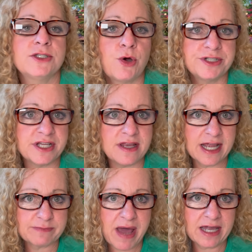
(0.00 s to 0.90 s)
go on to the
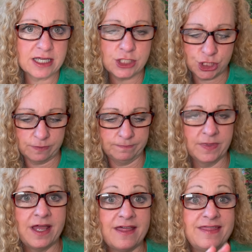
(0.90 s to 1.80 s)
next package.
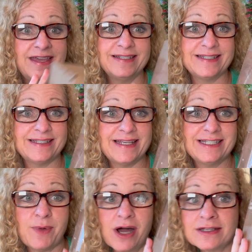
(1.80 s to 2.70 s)
This is
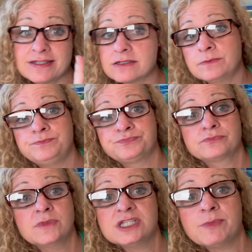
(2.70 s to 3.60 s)
a box.
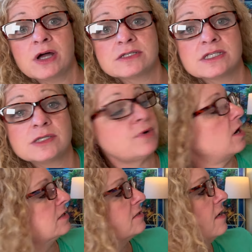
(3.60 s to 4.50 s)
It's a box, it's a
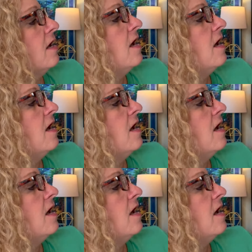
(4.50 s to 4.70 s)
box.